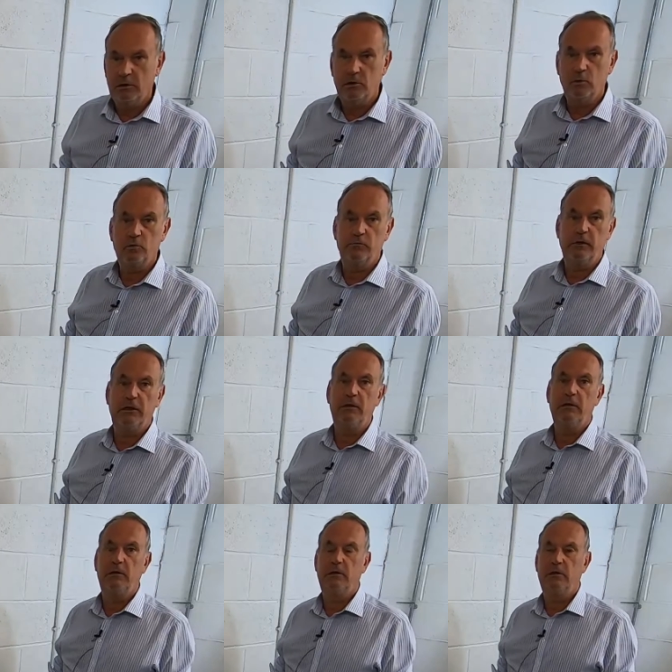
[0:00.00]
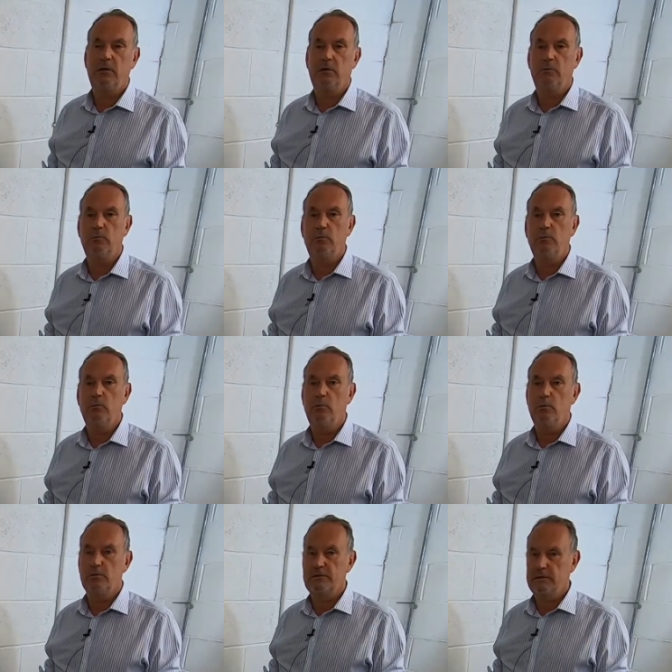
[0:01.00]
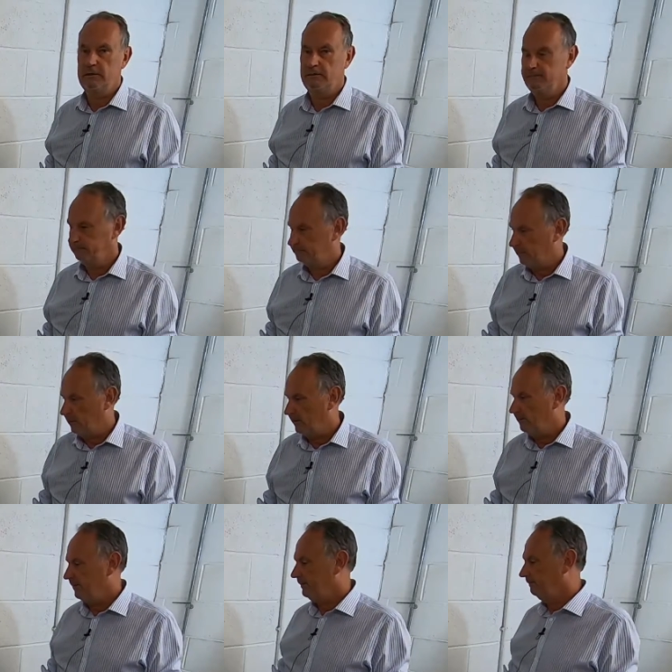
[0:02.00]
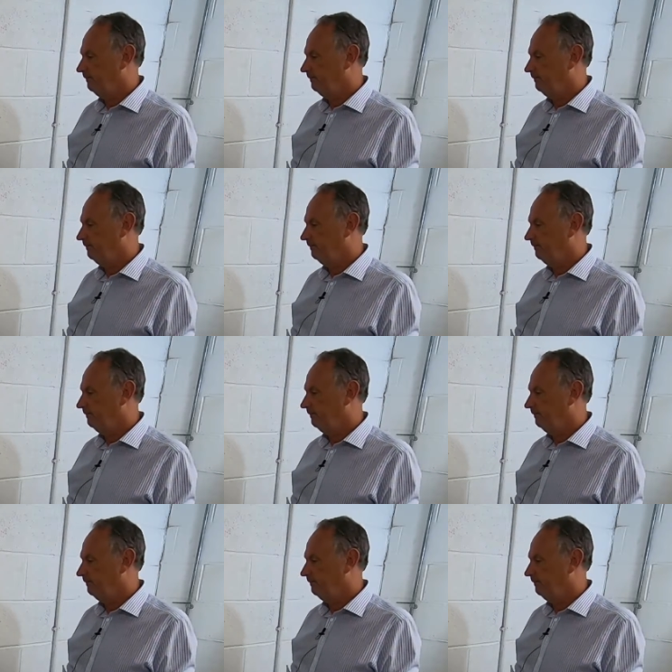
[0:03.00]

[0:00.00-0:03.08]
an ordinary cold water pipe.